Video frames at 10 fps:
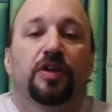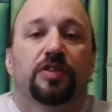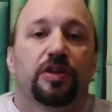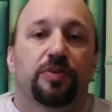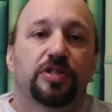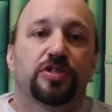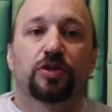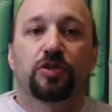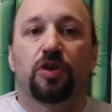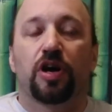The original
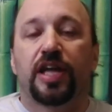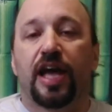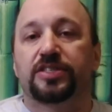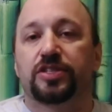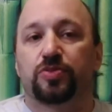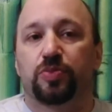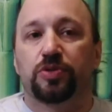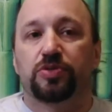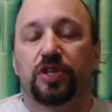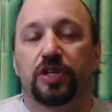karate has its
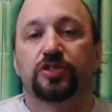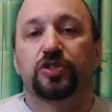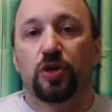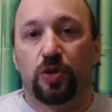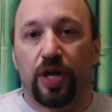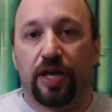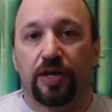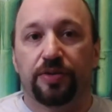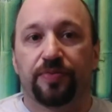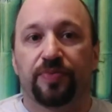roots in Tode,
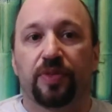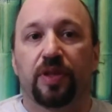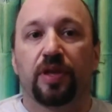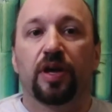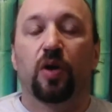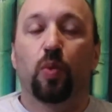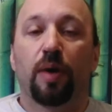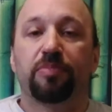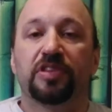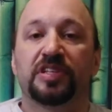a
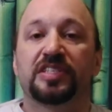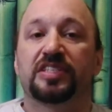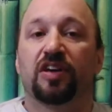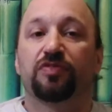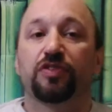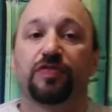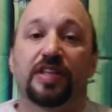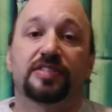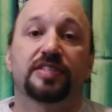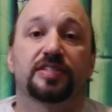weaponless
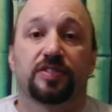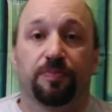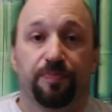self-defense system.